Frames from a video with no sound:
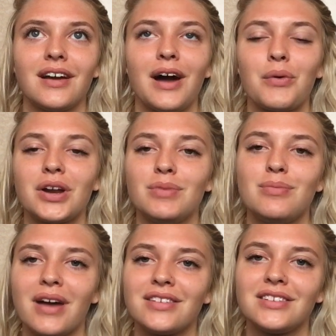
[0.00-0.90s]
I want to be
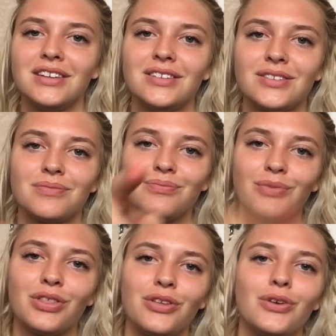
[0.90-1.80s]
besties
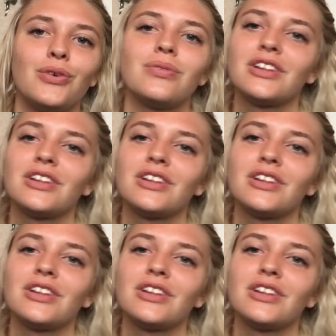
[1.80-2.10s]
with you.